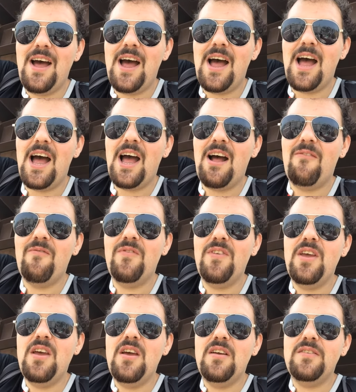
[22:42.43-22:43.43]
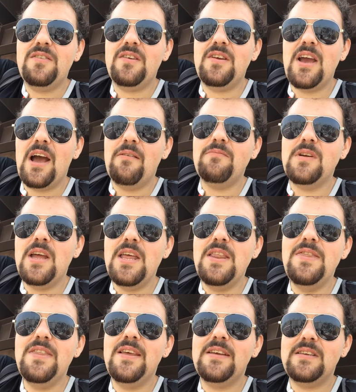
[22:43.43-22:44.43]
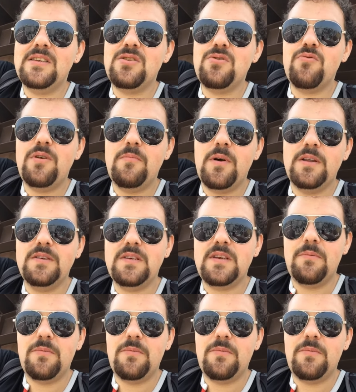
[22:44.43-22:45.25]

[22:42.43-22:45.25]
Um, so yeah, in this three months,